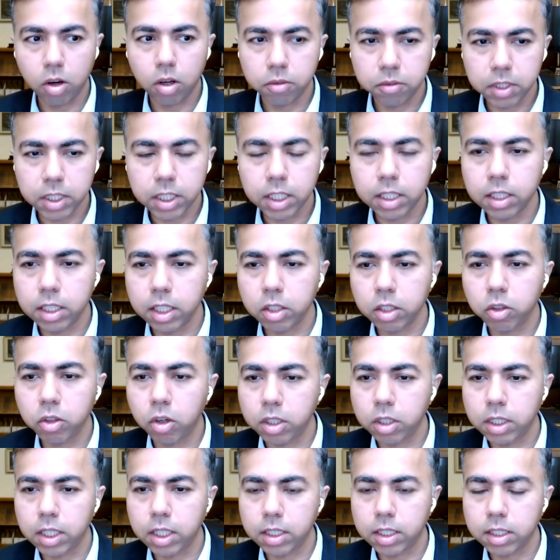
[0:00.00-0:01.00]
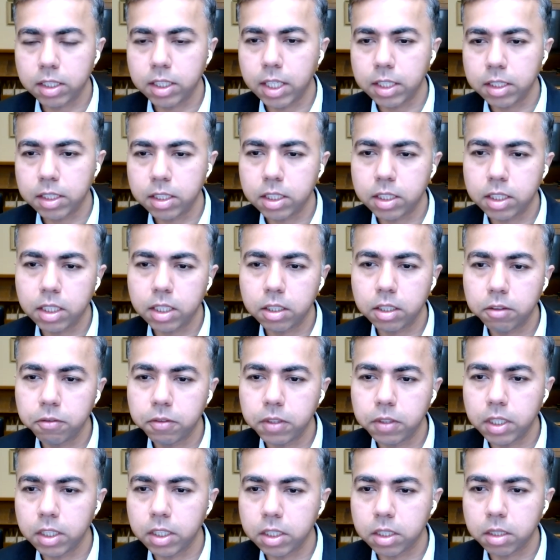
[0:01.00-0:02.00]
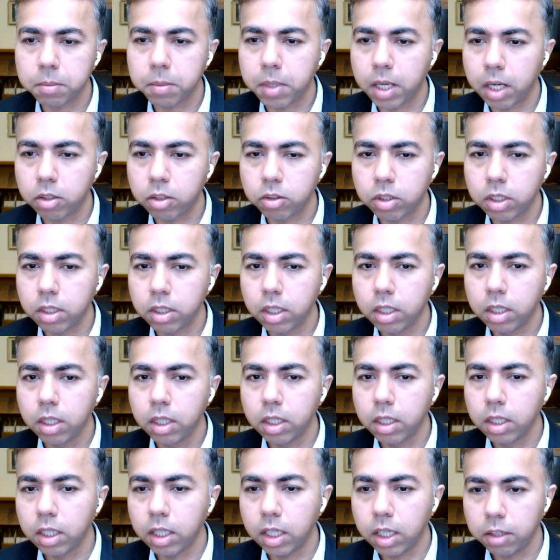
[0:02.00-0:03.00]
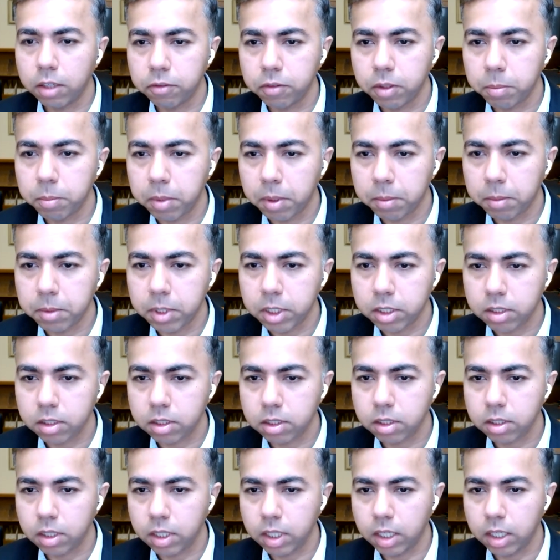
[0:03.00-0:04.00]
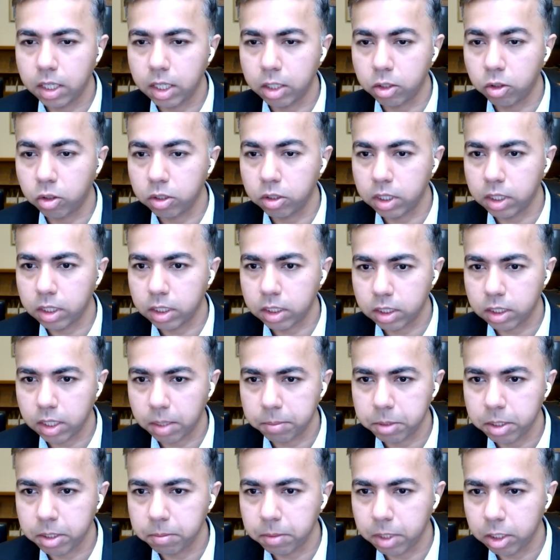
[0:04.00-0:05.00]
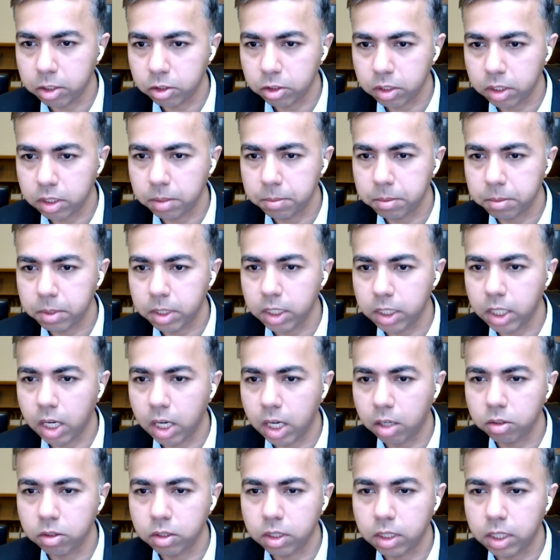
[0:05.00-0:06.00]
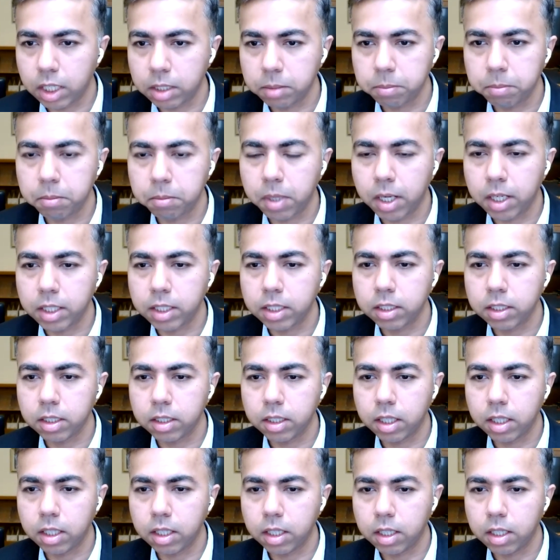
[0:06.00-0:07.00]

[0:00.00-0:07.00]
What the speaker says: within their context necessary fears about if we publish an author accepted manuscript now, that might